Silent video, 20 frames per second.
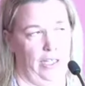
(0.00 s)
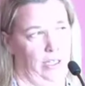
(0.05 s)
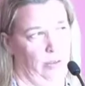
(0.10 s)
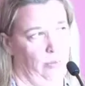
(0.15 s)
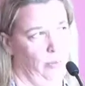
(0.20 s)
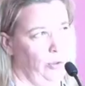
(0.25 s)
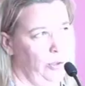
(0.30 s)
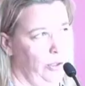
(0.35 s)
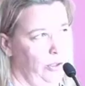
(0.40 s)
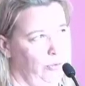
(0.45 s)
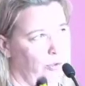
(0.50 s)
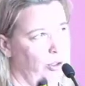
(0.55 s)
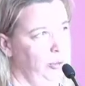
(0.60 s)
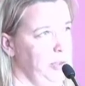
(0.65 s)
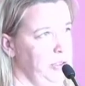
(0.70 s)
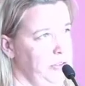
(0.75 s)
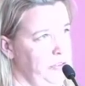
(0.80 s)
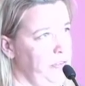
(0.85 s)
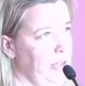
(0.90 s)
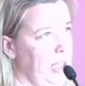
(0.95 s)
they can walk in the room
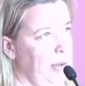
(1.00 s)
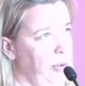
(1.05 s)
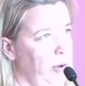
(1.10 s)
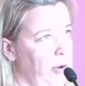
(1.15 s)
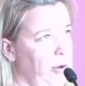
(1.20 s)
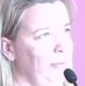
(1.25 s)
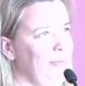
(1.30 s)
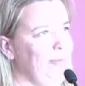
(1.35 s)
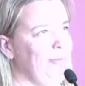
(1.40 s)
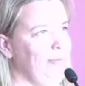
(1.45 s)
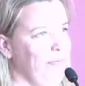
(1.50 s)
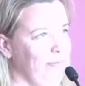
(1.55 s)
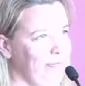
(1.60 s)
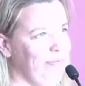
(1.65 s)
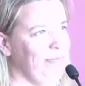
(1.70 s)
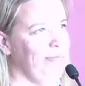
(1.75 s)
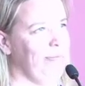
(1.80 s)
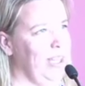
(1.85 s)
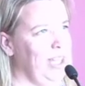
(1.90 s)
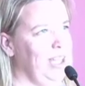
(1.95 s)
and just tap on,
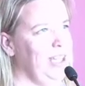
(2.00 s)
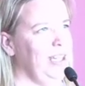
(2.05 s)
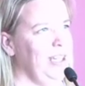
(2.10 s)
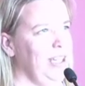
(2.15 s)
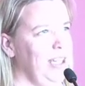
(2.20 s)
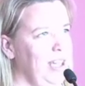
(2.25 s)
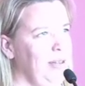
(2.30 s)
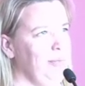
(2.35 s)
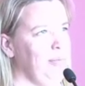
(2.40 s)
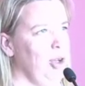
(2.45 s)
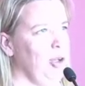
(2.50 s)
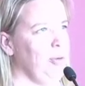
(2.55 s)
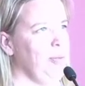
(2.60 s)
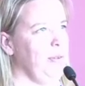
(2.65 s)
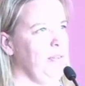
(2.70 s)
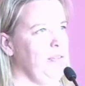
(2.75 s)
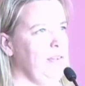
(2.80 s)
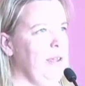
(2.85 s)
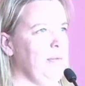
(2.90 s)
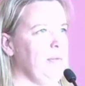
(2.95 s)
and it
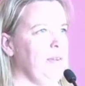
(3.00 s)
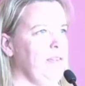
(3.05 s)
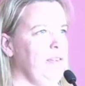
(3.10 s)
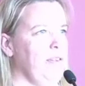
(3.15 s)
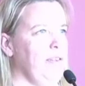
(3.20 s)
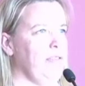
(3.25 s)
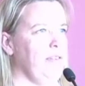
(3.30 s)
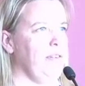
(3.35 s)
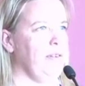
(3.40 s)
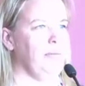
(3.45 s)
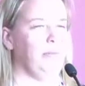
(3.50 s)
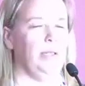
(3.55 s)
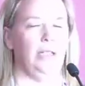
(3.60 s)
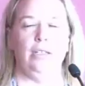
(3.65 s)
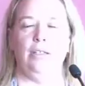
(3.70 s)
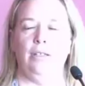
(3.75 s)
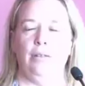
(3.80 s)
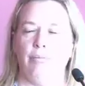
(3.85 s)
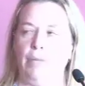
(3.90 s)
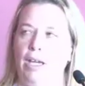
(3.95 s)
opens up the system,
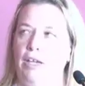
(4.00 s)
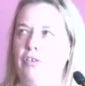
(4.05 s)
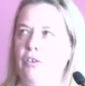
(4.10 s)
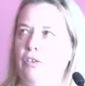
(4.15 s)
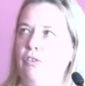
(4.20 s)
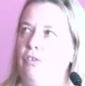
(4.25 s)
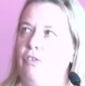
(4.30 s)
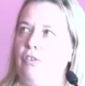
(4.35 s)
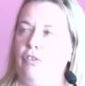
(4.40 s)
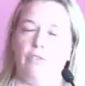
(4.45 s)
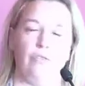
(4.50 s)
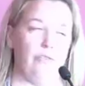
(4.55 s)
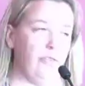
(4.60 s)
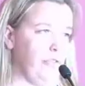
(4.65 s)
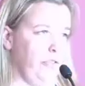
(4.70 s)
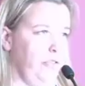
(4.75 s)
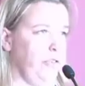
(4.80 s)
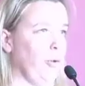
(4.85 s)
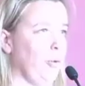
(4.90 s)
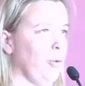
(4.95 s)
and the patient's
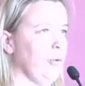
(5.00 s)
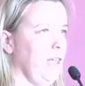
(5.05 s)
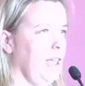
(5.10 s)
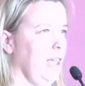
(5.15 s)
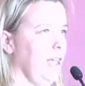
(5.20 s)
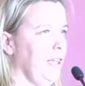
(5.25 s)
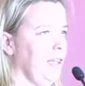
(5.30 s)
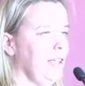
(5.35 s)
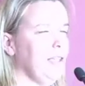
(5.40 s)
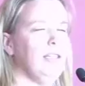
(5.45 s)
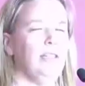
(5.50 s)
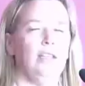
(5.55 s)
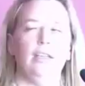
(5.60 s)
still there.